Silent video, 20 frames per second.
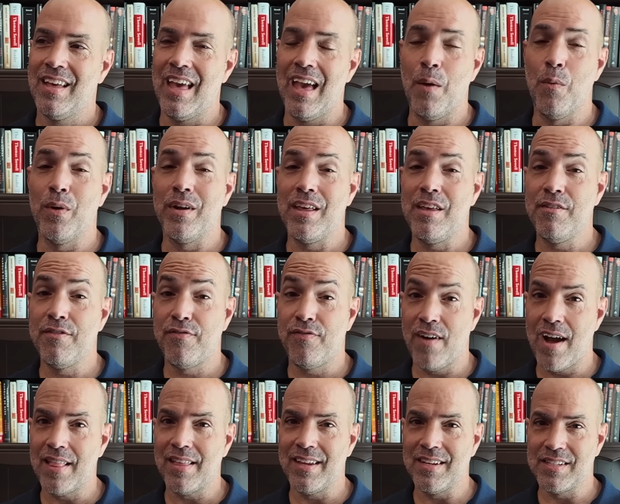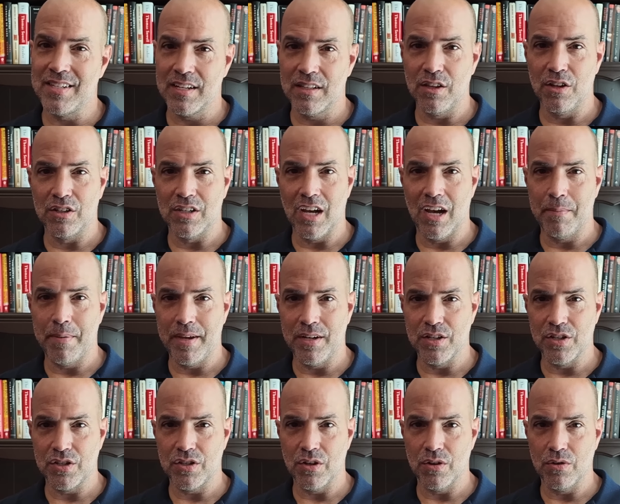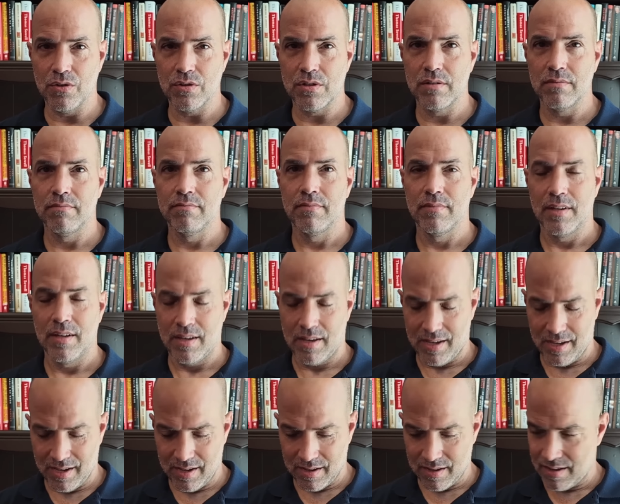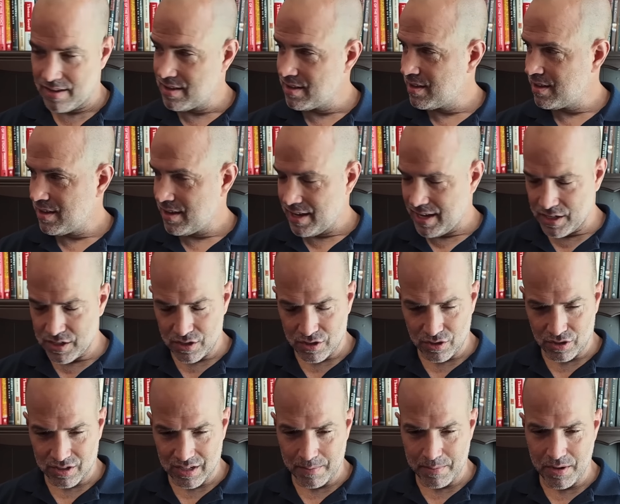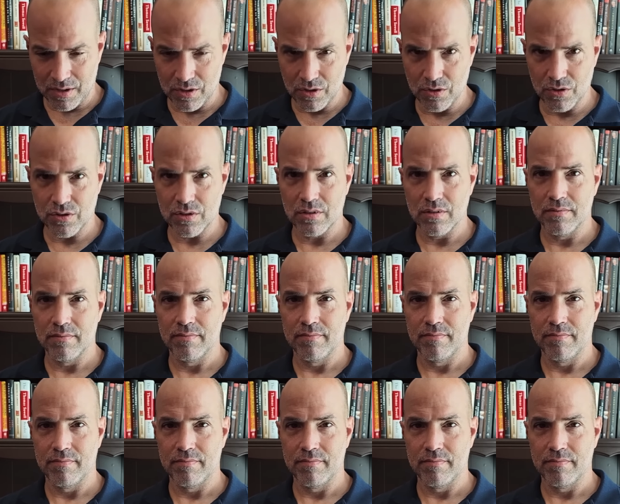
and when he finally did look up, he just goes, he, he just looks up and he goes,